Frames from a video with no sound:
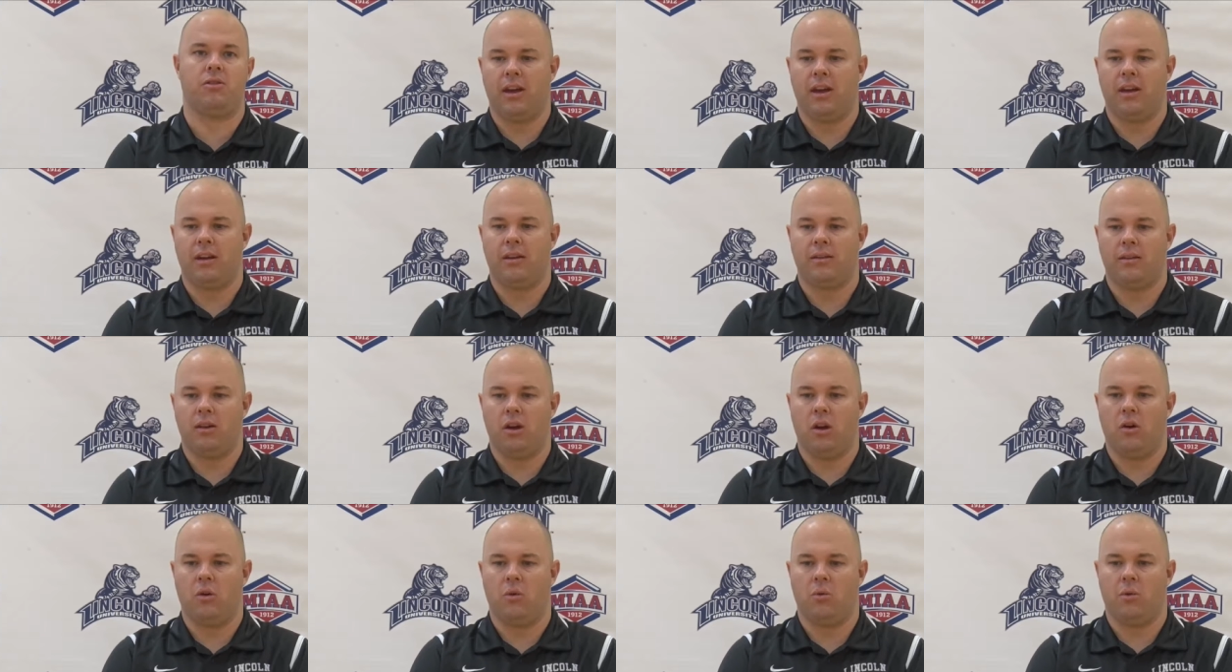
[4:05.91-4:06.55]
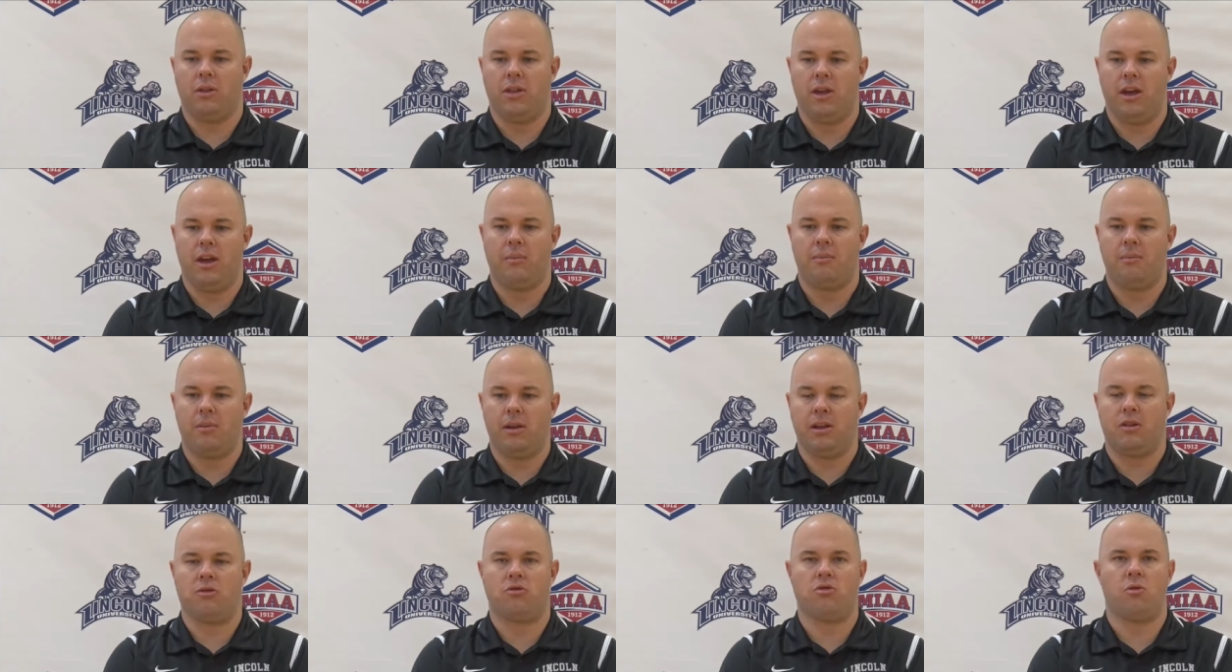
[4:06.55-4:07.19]
You know, with him
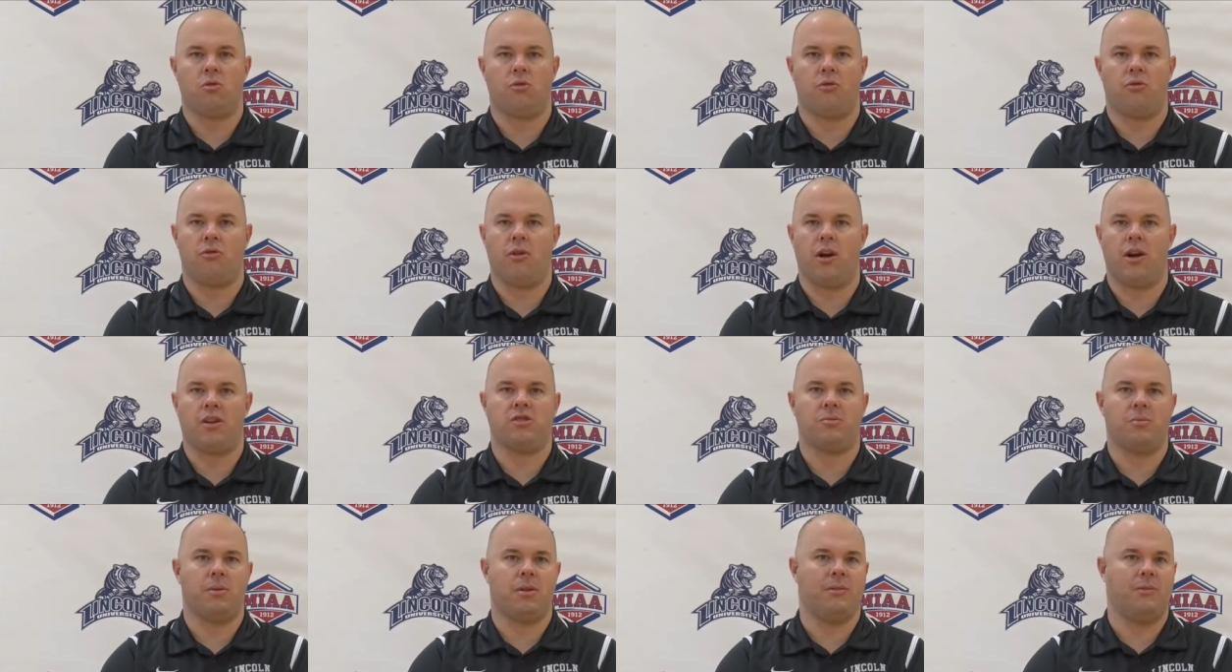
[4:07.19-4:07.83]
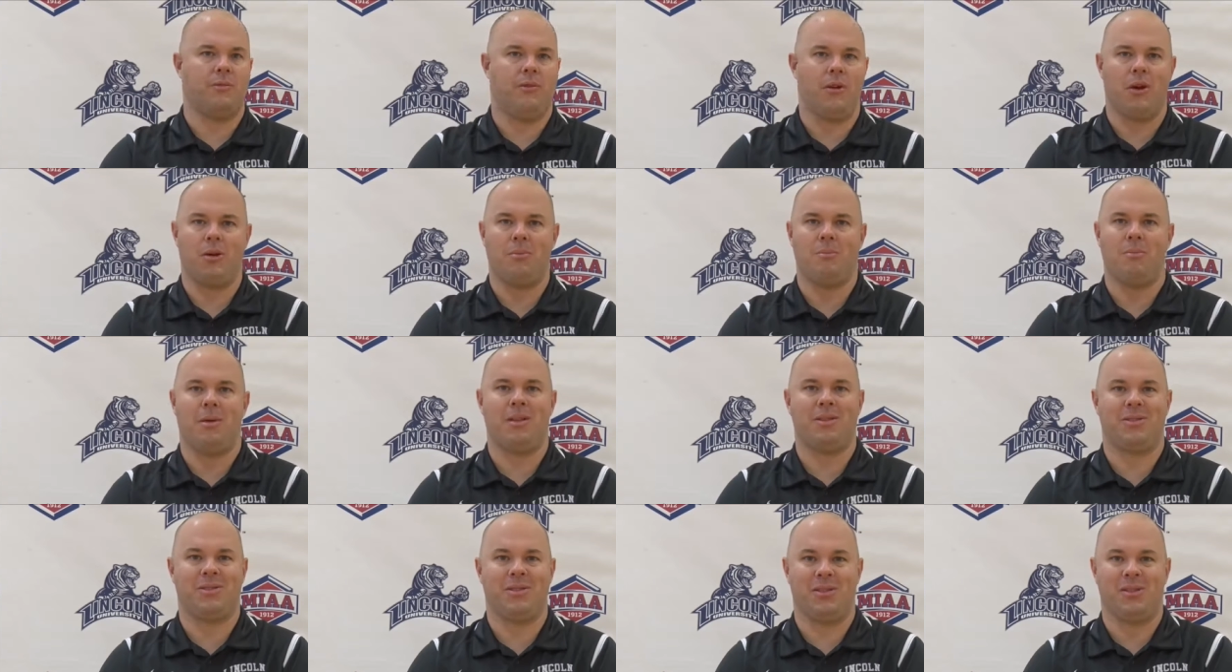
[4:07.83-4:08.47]
being a true freshman, very
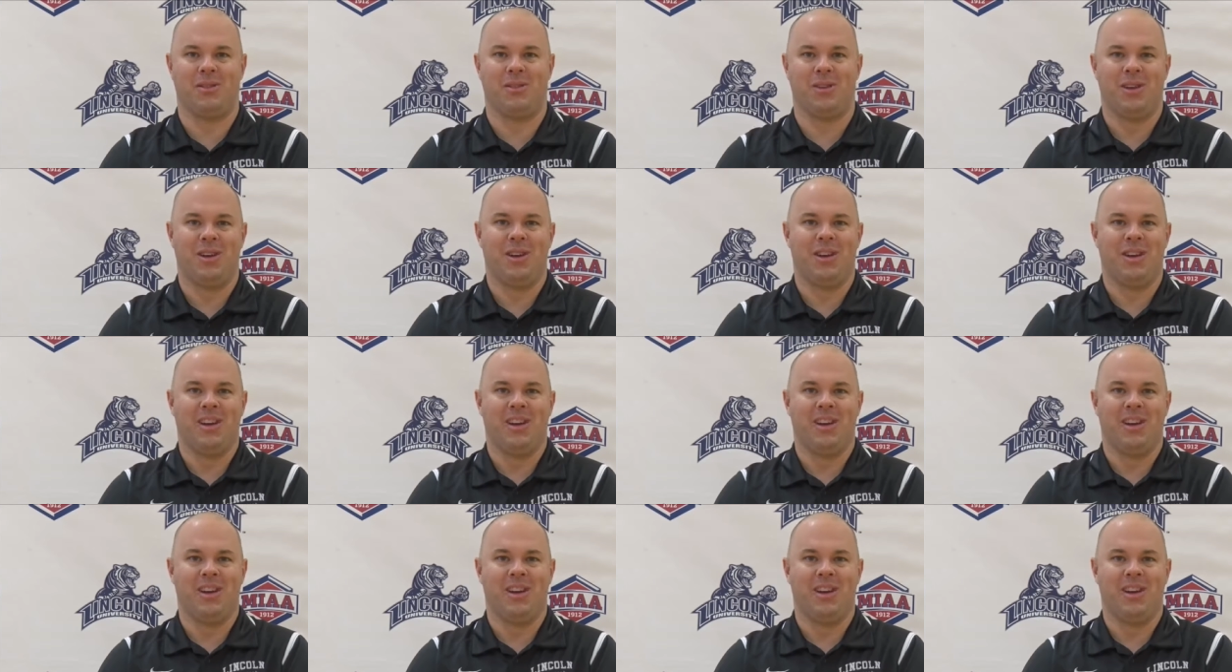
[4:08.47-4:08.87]
mental,